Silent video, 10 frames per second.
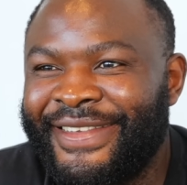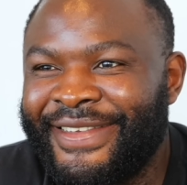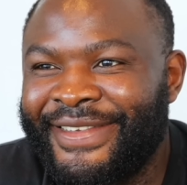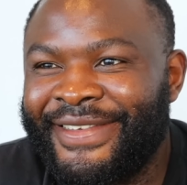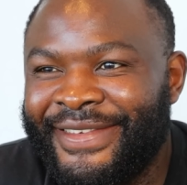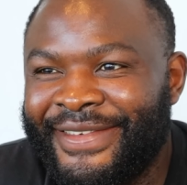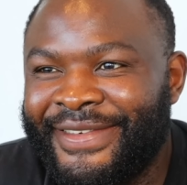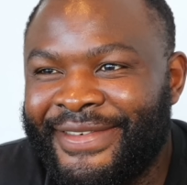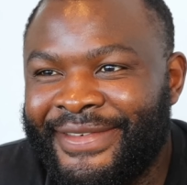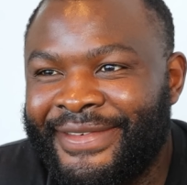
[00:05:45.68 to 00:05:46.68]
I want to
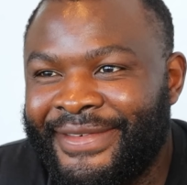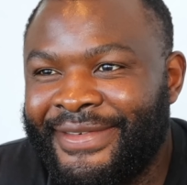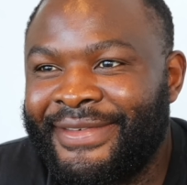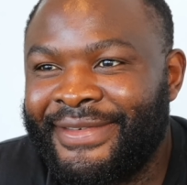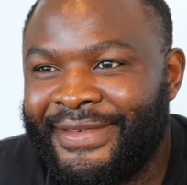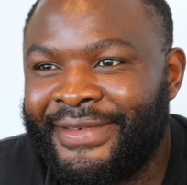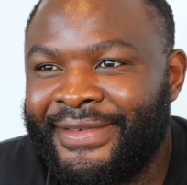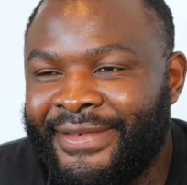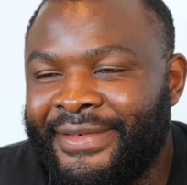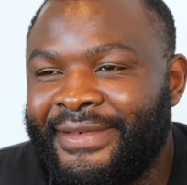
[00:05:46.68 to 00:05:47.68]
ask you a question
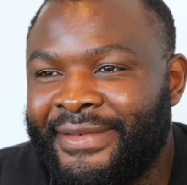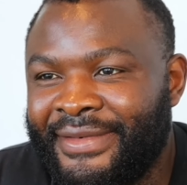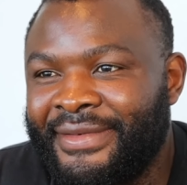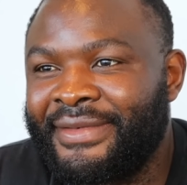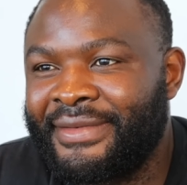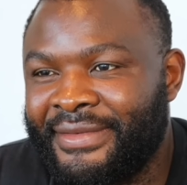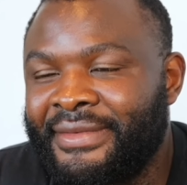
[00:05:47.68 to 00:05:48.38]
about your sparring.